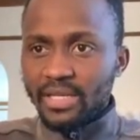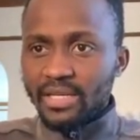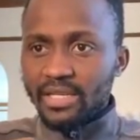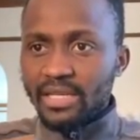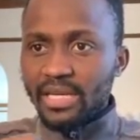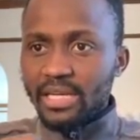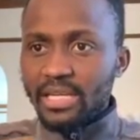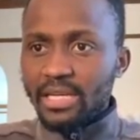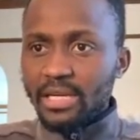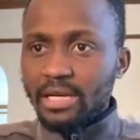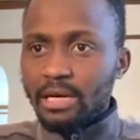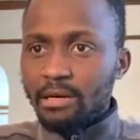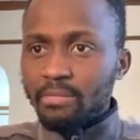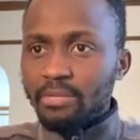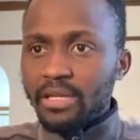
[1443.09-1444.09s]
Then in your
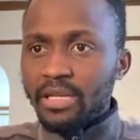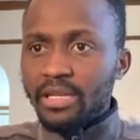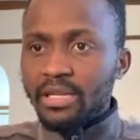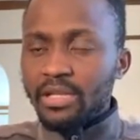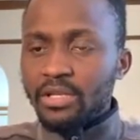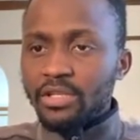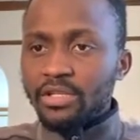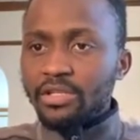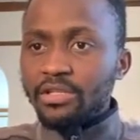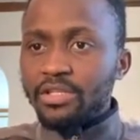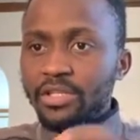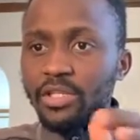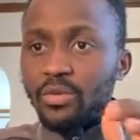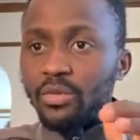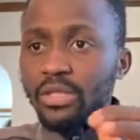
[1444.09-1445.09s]
company, you
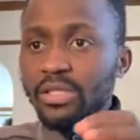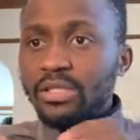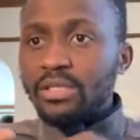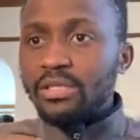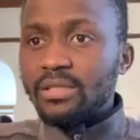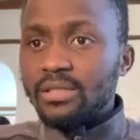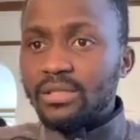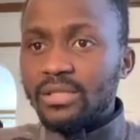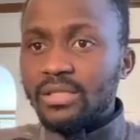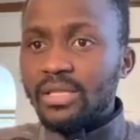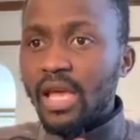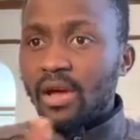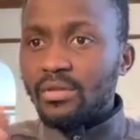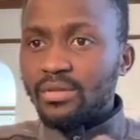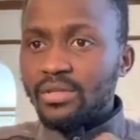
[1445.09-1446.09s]
deal with
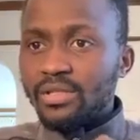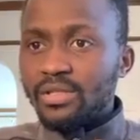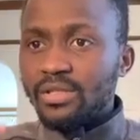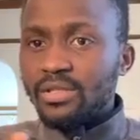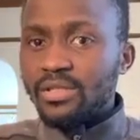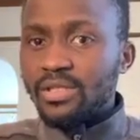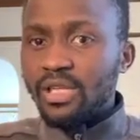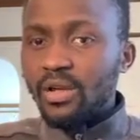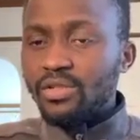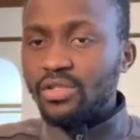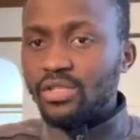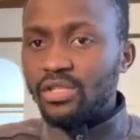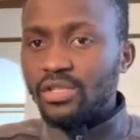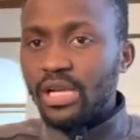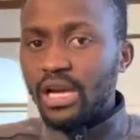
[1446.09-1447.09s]
sales
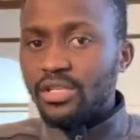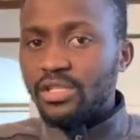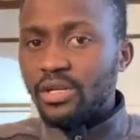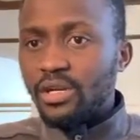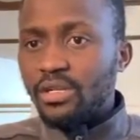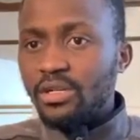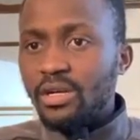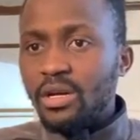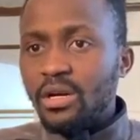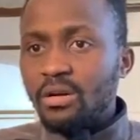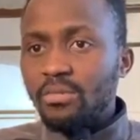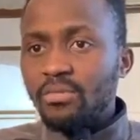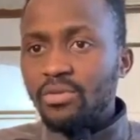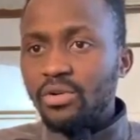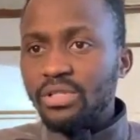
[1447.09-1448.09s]
transaction,
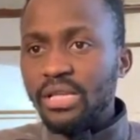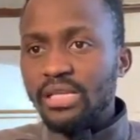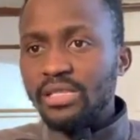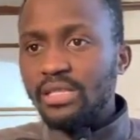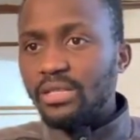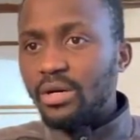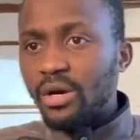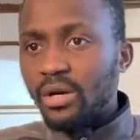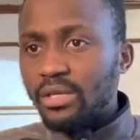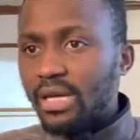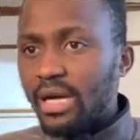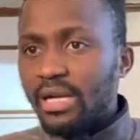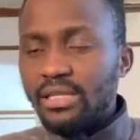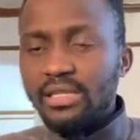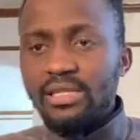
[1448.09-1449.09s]
processing
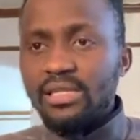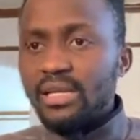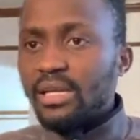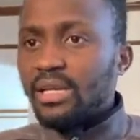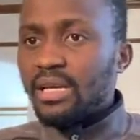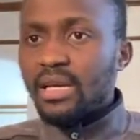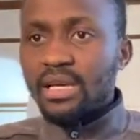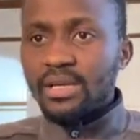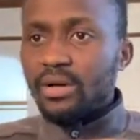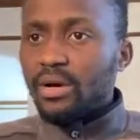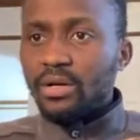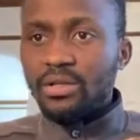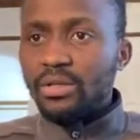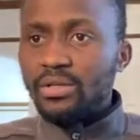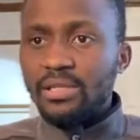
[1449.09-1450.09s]
orders, and
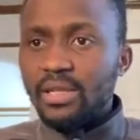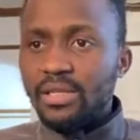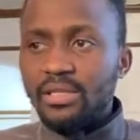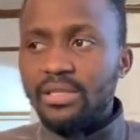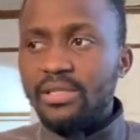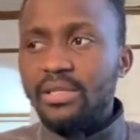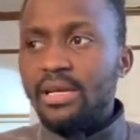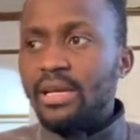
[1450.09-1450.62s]
all those things.